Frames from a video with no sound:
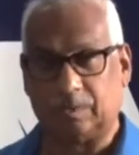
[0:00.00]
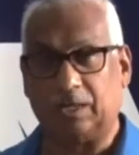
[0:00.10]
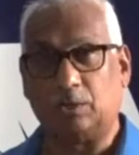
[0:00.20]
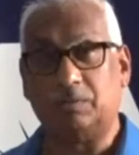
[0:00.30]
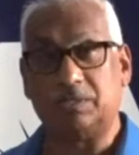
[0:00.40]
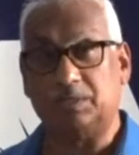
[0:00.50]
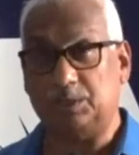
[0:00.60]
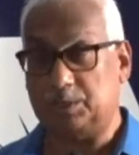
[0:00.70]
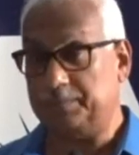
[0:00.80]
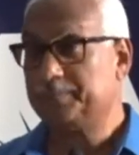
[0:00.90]
Thank you, Mr.
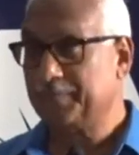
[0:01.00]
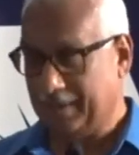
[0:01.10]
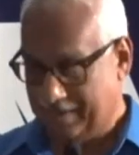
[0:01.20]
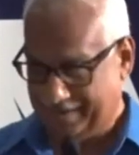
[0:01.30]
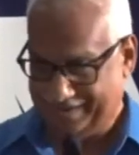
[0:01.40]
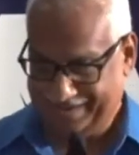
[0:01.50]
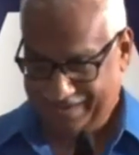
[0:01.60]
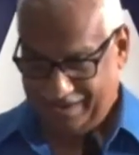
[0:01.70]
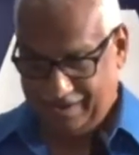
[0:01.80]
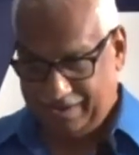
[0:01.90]
DJ.
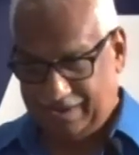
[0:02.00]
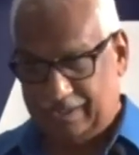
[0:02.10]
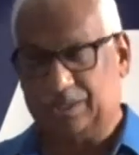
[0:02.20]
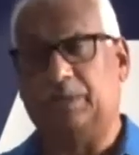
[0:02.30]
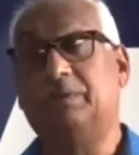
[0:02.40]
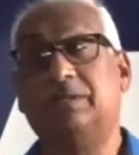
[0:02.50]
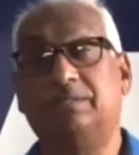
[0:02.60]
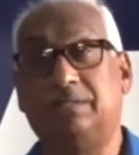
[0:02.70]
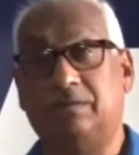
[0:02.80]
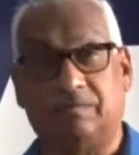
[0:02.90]
Chairman
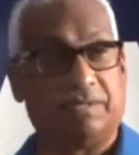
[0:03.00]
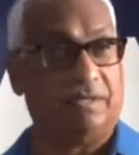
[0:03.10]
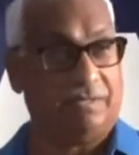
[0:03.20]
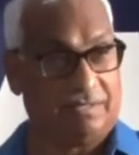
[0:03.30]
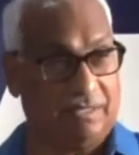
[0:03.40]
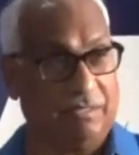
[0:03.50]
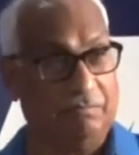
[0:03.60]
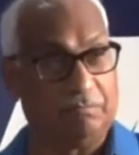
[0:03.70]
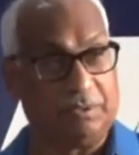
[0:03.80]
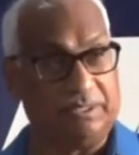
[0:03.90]
of today's
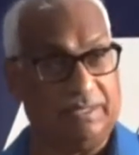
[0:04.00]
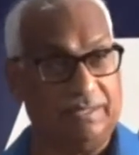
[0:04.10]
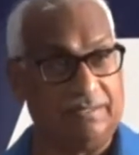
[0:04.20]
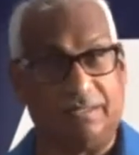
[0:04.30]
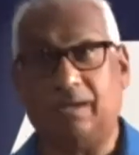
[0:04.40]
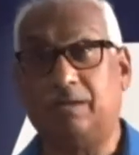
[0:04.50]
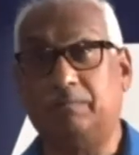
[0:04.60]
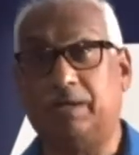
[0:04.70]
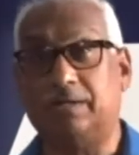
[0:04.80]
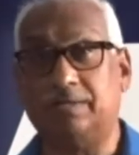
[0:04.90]
proceedings here in
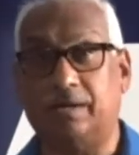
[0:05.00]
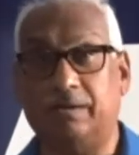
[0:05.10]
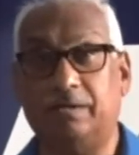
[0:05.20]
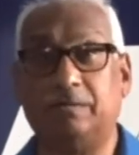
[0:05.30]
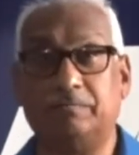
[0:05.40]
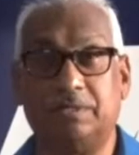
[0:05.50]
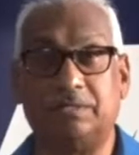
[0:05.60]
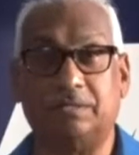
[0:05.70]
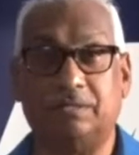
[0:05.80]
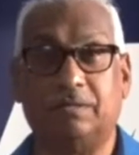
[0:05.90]
Barataria,
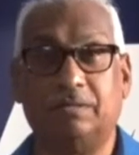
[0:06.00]
Mr.